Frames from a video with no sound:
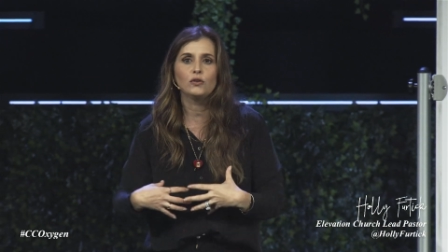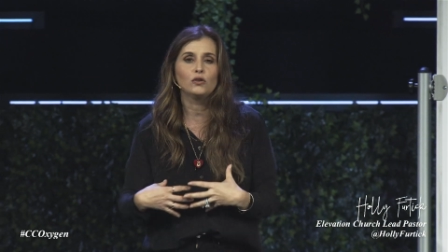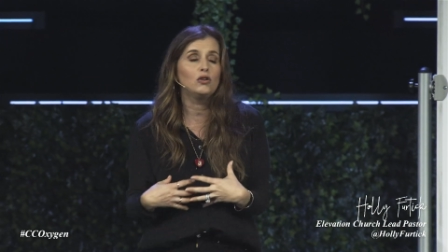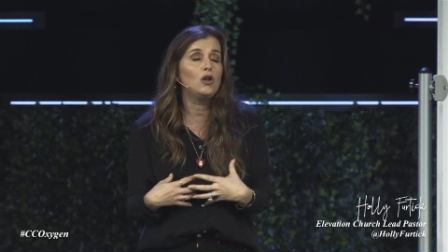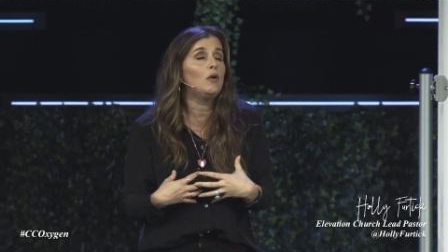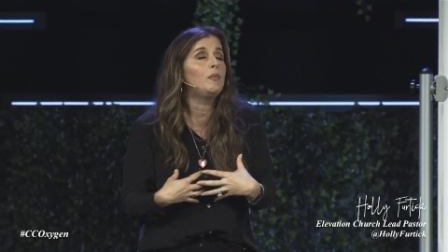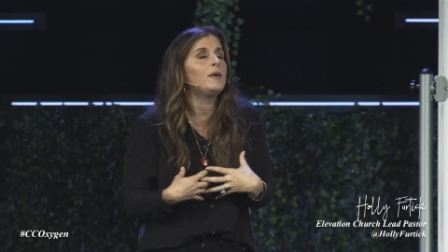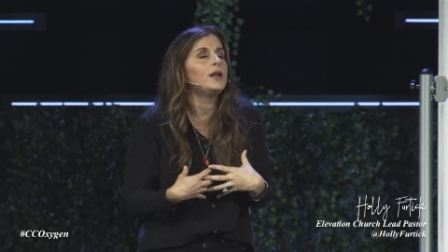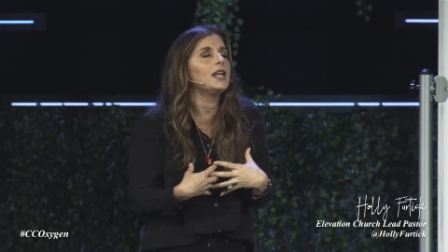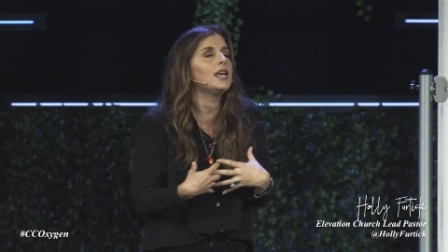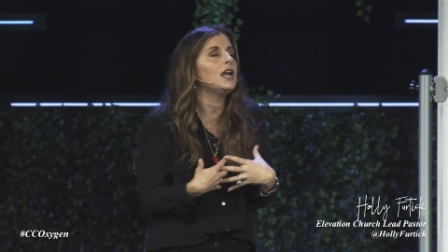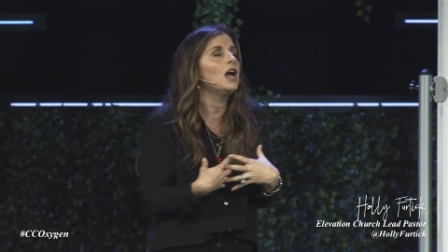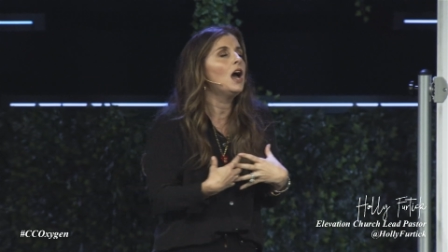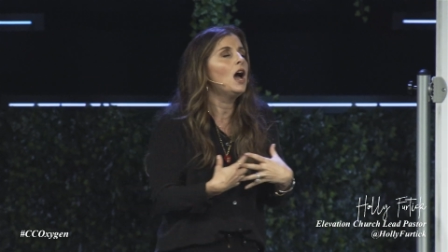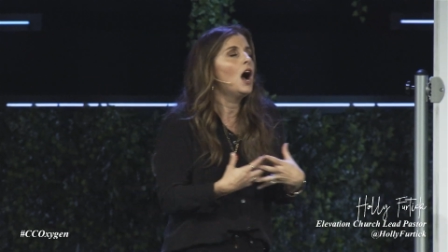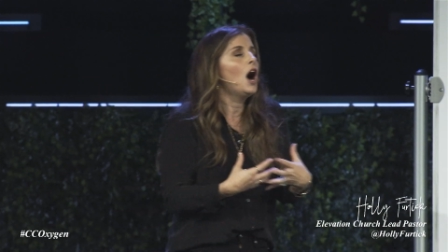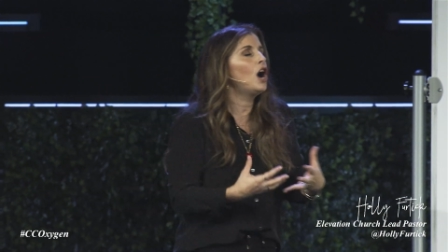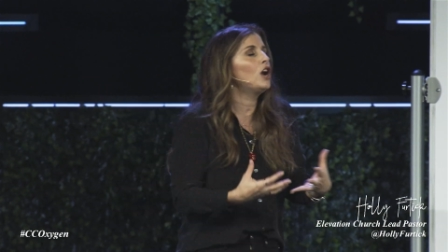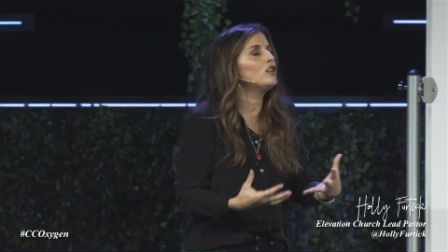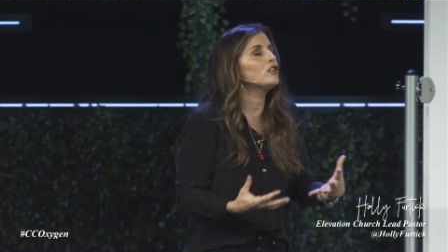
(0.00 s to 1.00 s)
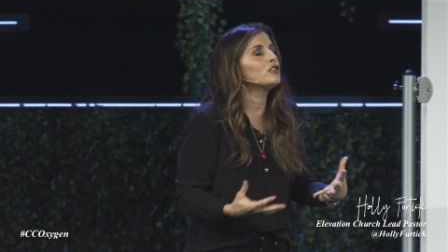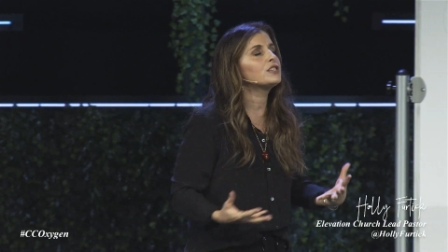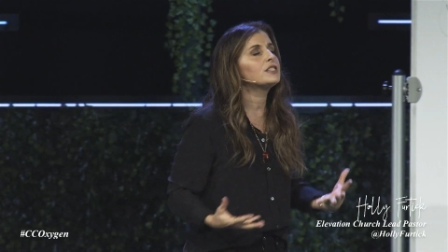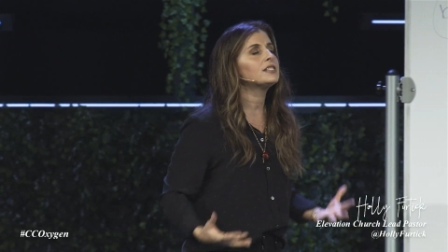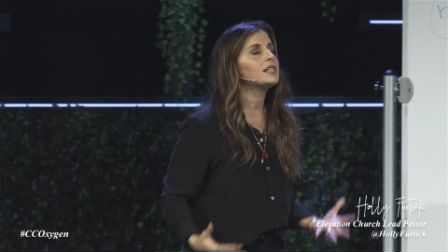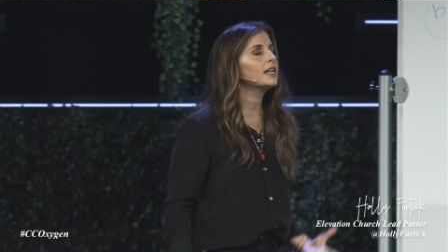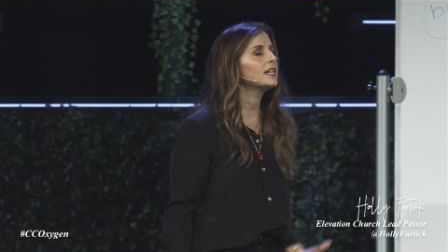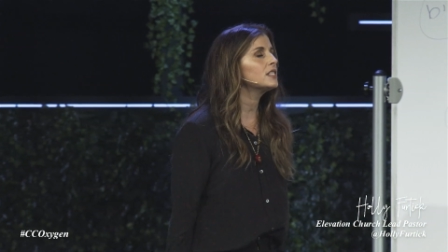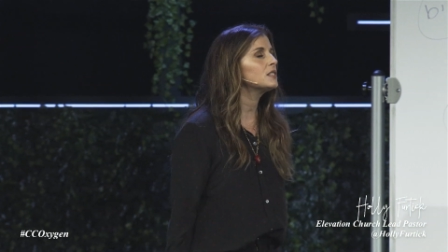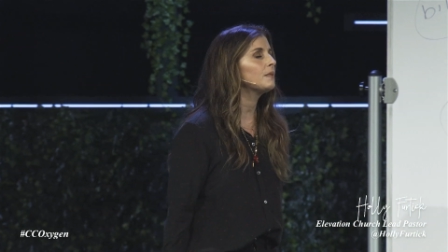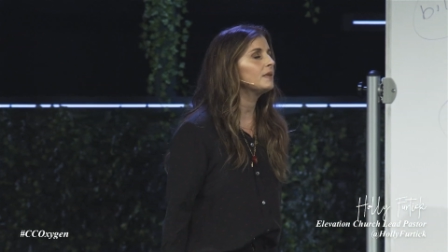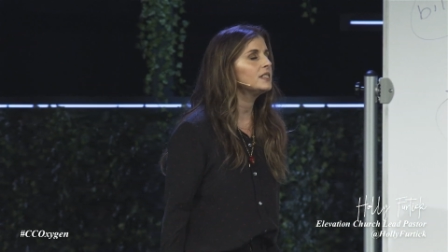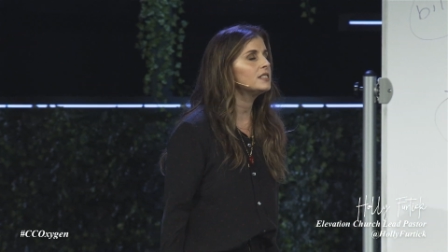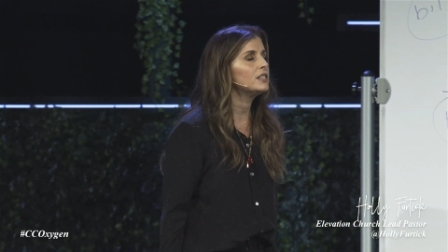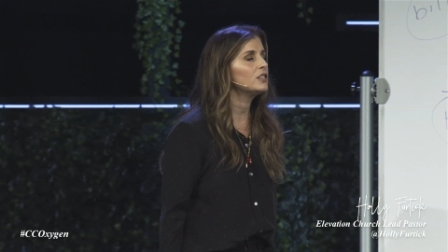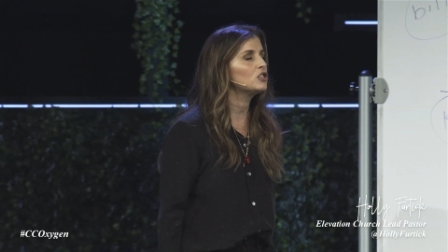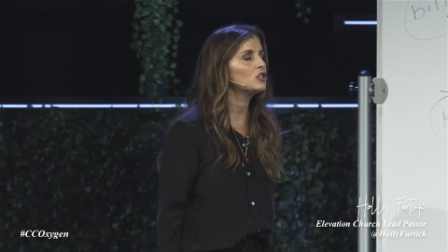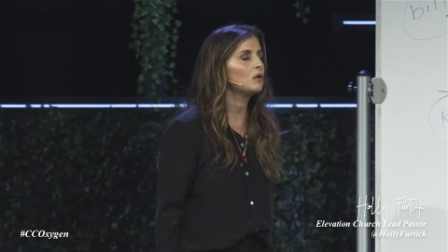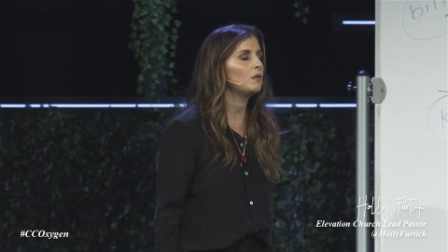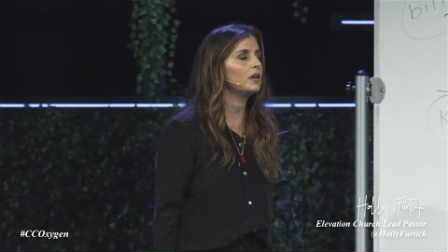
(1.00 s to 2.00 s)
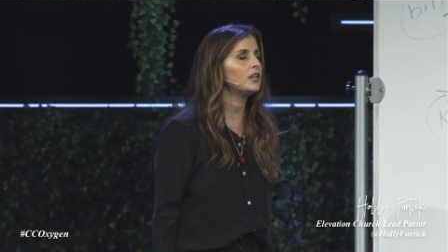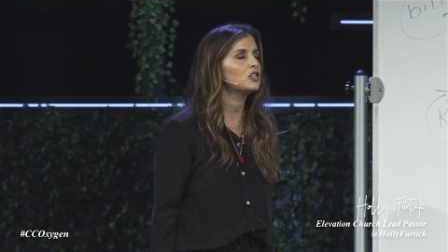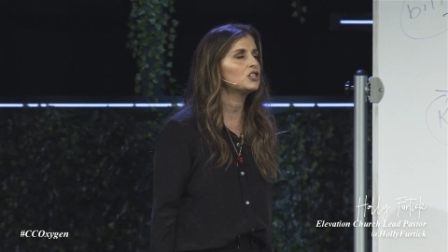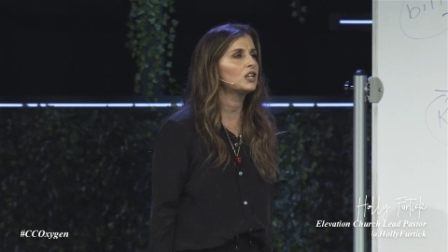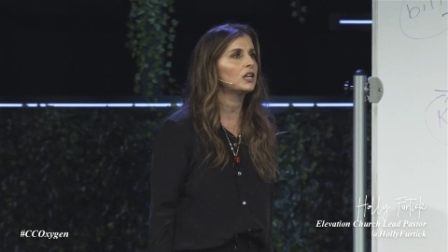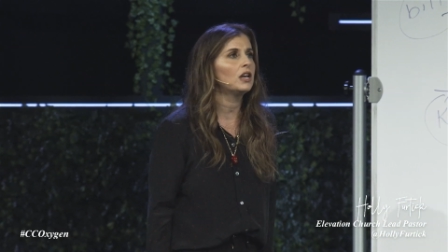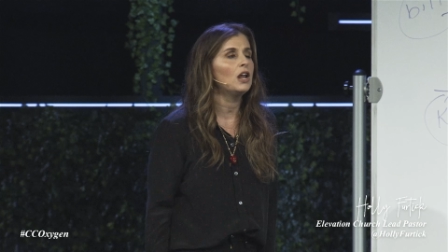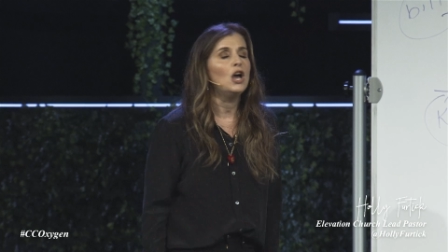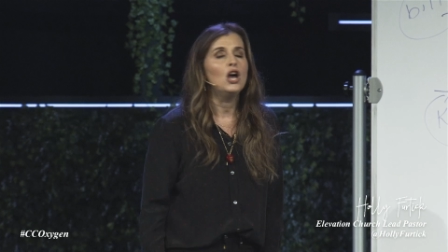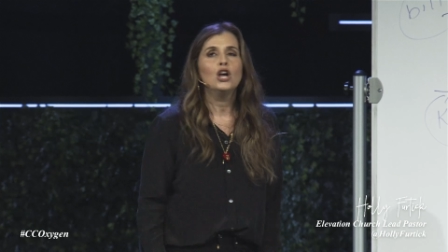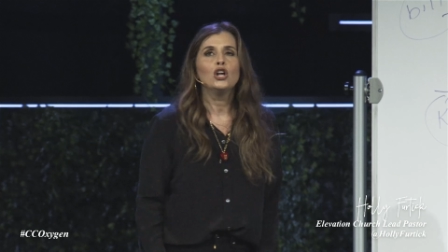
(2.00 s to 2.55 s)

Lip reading: Well, nobody understands my situation.